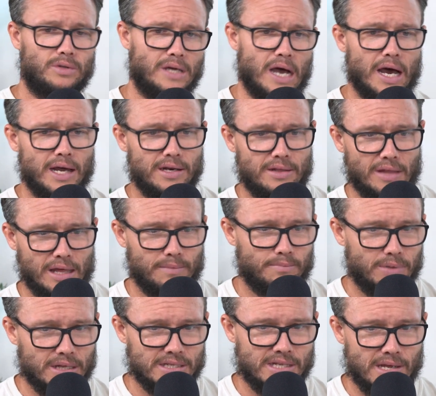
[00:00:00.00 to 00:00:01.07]
God,
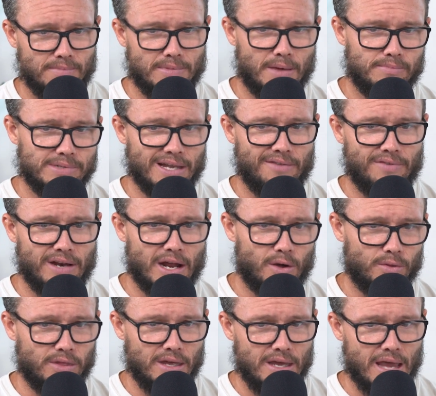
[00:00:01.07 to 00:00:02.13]
like please keep them safe and
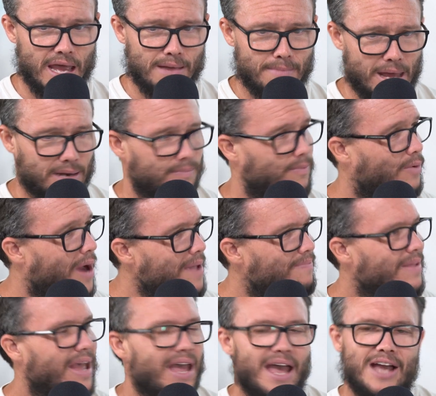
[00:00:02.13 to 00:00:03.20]
healthy. Amen. Right?
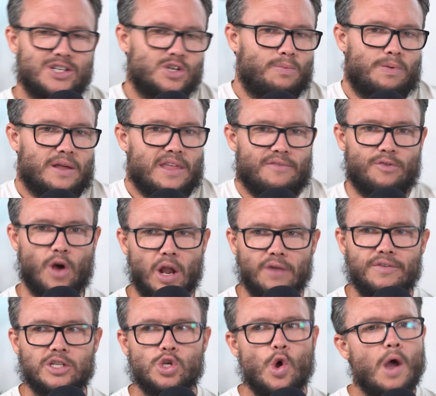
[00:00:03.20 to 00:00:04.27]
And she'll pray that for all
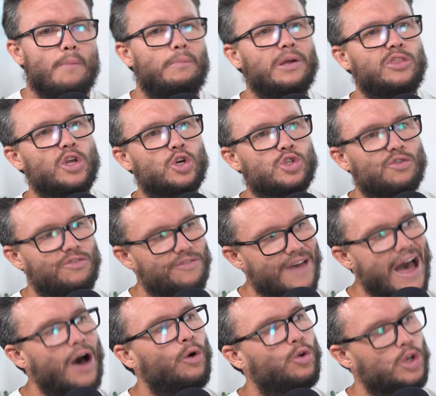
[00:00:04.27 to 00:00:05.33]
of us. But there's
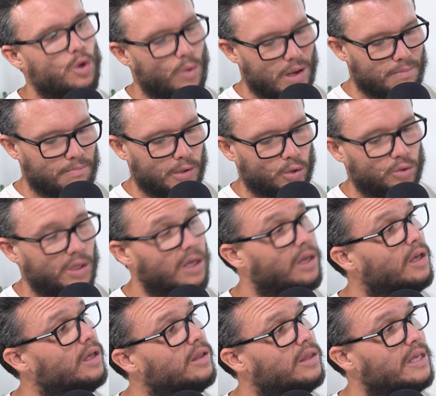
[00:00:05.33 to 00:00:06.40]
value in
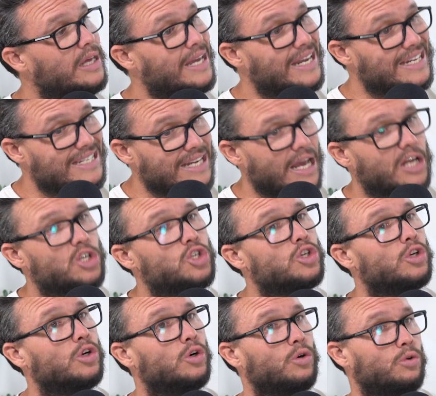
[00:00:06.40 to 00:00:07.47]
building the
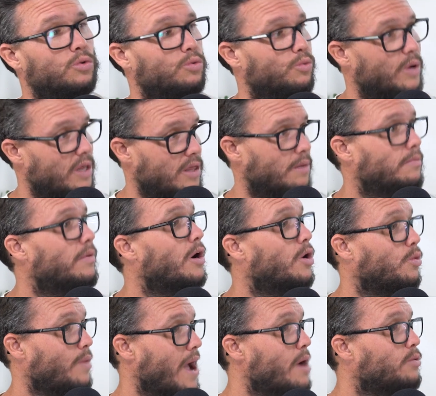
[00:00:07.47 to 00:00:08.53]
intentional rhythm
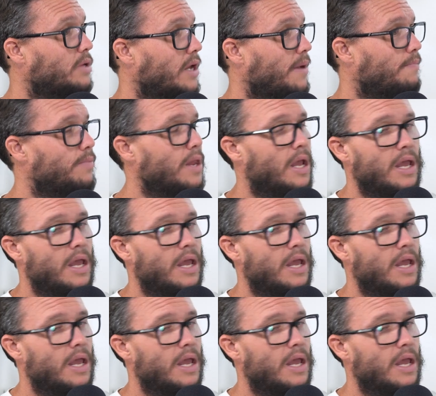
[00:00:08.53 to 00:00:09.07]
around it.